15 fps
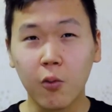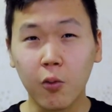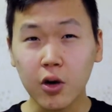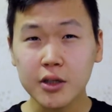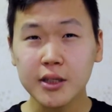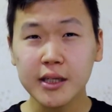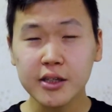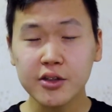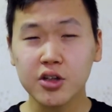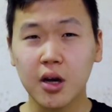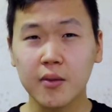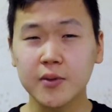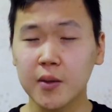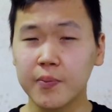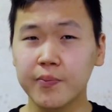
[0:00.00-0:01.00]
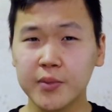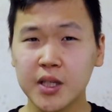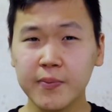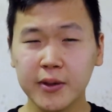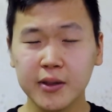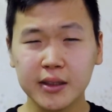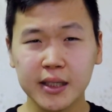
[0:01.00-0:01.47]
Work-study jobs are
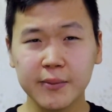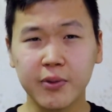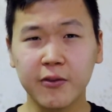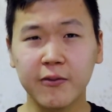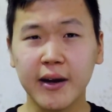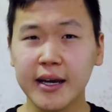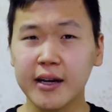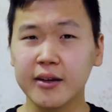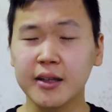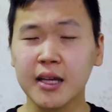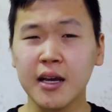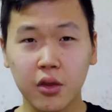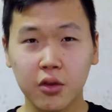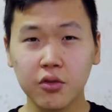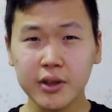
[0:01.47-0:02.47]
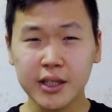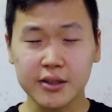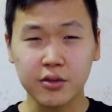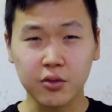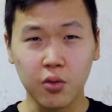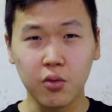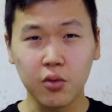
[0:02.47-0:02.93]
typically provided through the
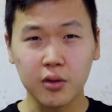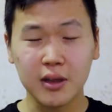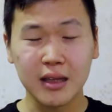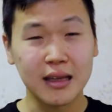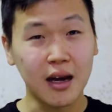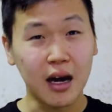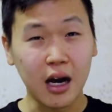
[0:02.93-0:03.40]
school,